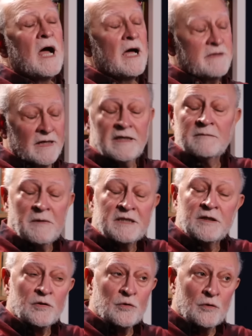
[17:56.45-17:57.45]
I think it
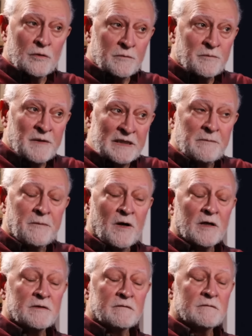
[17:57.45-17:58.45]
played a
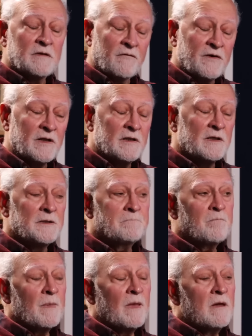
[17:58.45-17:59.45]
part, definitely,
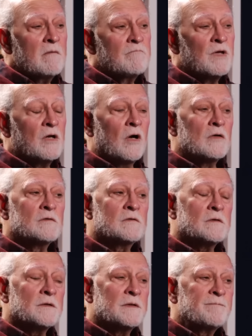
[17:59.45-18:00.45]

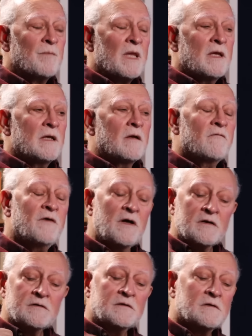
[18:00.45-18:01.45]
because
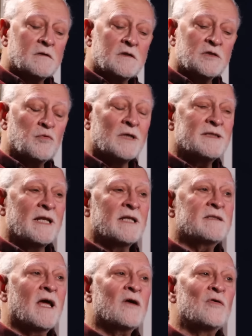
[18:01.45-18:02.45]
first, this was an
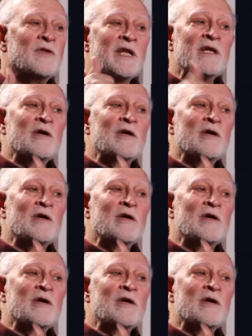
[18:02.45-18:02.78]
attack on the